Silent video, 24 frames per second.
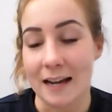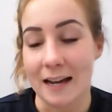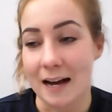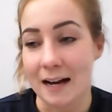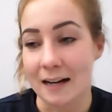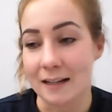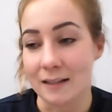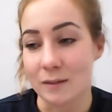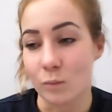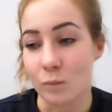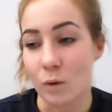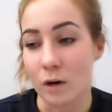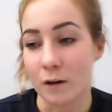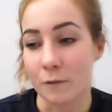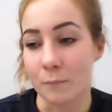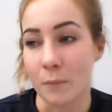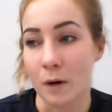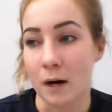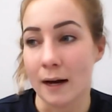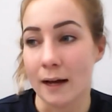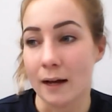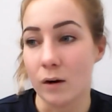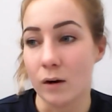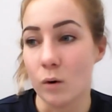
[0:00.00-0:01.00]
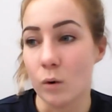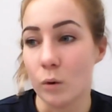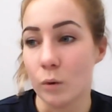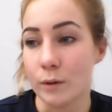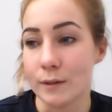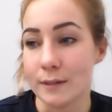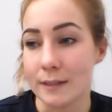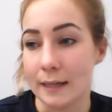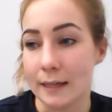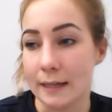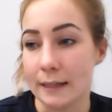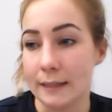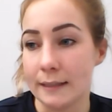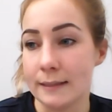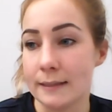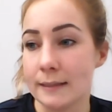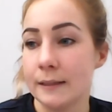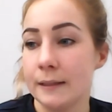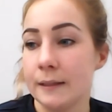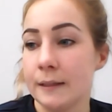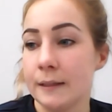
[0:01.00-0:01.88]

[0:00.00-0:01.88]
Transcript: as one of my courses.